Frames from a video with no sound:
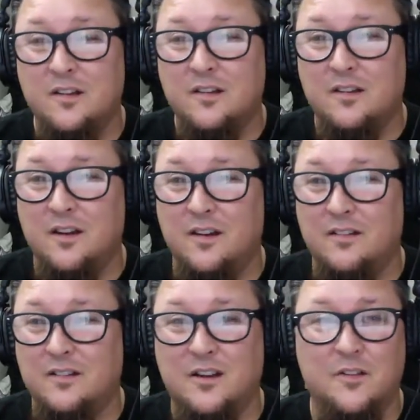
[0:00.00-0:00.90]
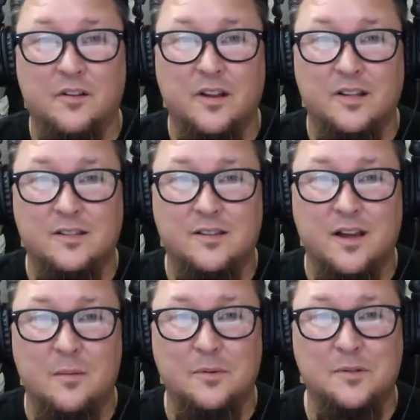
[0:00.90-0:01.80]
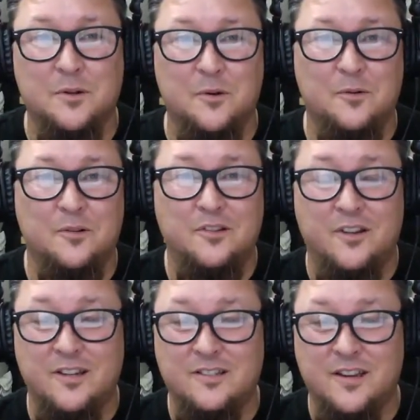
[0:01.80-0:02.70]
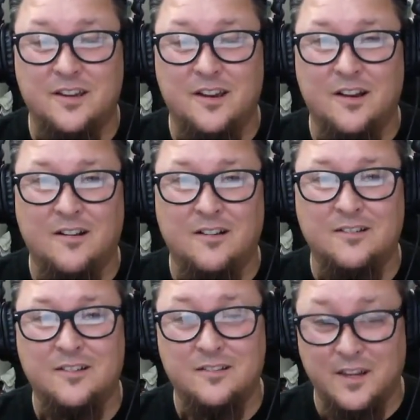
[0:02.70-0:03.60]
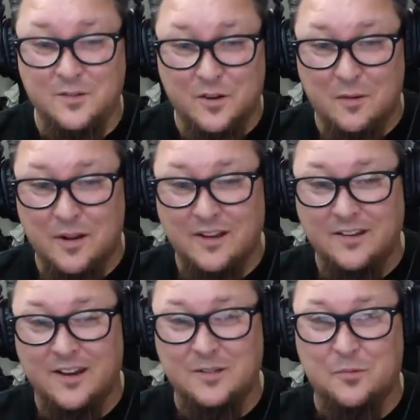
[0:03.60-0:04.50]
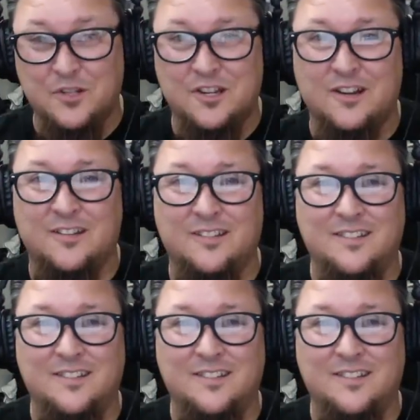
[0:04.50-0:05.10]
And until the next episode, you guys take care. Thanks for coming on, you guys. Appreciate it.